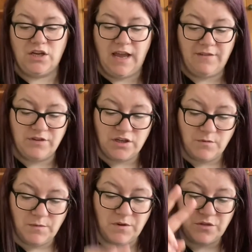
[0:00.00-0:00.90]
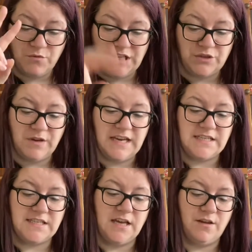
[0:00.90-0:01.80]
You have to do it with 3
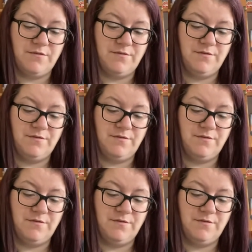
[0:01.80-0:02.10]
strands though,